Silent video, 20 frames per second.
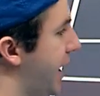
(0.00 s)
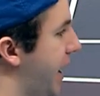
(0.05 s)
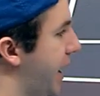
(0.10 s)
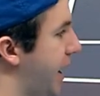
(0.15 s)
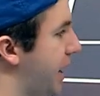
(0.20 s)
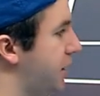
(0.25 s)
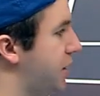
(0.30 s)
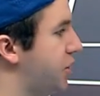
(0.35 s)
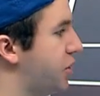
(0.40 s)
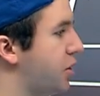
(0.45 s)

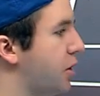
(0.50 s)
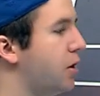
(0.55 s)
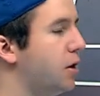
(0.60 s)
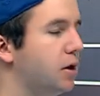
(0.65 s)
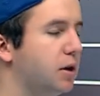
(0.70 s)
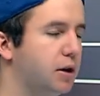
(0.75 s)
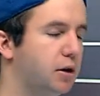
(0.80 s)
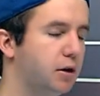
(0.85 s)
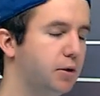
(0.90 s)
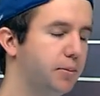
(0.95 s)
And you
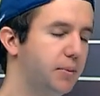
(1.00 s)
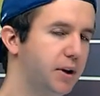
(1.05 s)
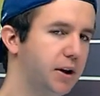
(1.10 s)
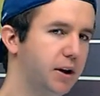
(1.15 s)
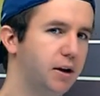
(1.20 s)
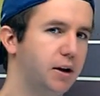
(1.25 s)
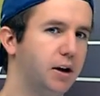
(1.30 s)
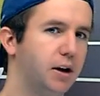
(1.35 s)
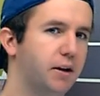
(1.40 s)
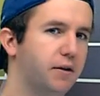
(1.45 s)
saw a little
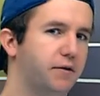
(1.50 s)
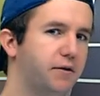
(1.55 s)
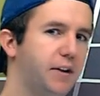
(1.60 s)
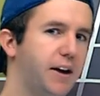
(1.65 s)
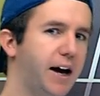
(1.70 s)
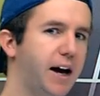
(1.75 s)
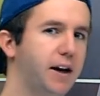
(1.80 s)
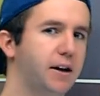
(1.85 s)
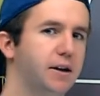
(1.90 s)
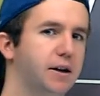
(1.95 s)
bit of
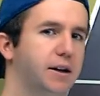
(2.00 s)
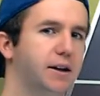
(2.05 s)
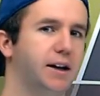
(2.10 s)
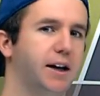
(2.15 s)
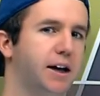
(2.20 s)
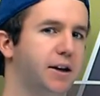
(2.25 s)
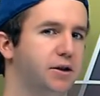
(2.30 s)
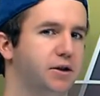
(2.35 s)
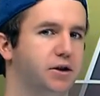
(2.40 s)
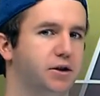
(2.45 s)
that
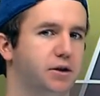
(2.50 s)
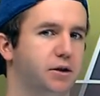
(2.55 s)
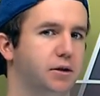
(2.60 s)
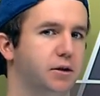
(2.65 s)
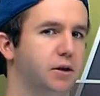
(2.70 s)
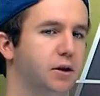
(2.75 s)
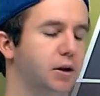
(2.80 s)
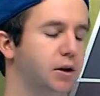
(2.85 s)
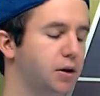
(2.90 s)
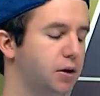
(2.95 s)
against
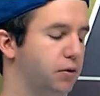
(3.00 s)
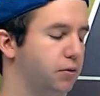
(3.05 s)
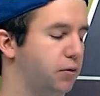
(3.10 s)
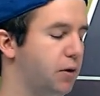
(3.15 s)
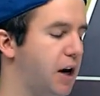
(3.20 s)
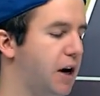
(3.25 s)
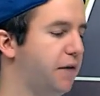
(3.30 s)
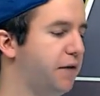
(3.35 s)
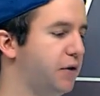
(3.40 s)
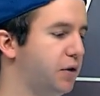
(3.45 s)

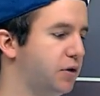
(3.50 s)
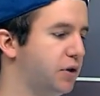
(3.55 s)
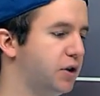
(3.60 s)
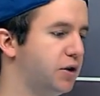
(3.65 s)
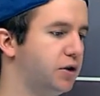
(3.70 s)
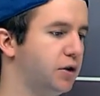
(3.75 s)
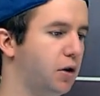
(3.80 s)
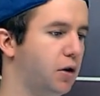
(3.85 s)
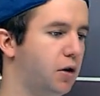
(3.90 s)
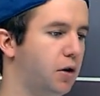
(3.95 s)
Rafael
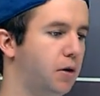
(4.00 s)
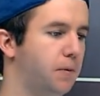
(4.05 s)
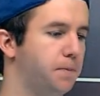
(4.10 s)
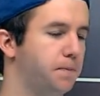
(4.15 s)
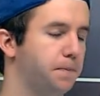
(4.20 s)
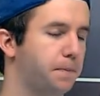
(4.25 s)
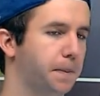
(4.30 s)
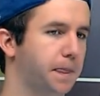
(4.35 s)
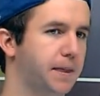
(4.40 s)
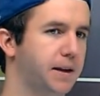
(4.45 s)
Nadal
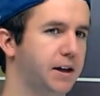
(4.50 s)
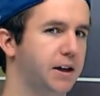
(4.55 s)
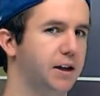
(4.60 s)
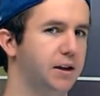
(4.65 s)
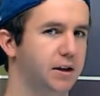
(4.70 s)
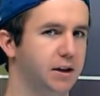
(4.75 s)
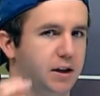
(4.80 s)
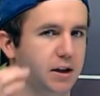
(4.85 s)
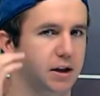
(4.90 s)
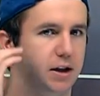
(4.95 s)

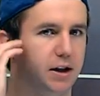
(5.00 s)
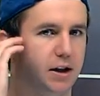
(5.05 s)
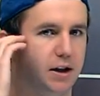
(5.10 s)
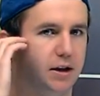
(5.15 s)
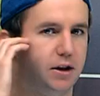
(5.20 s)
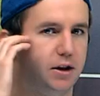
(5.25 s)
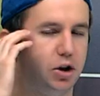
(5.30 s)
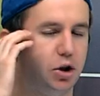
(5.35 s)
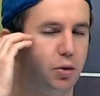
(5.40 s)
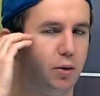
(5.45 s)
in
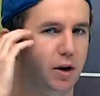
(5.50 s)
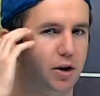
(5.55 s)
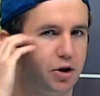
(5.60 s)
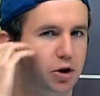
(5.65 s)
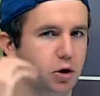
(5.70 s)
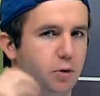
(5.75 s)
the U.S.